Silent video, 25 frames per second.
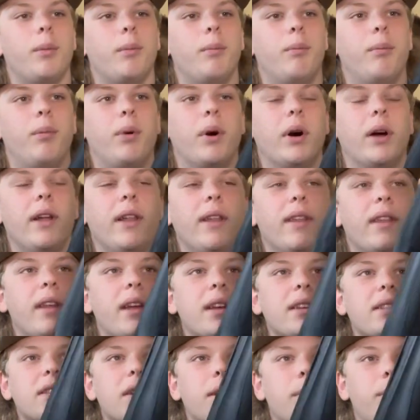But
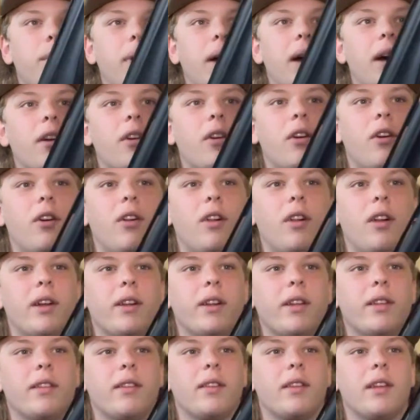that's about all I
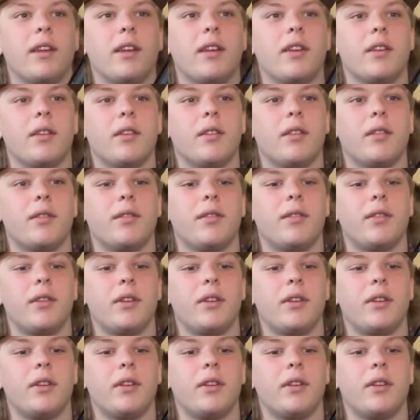can think of.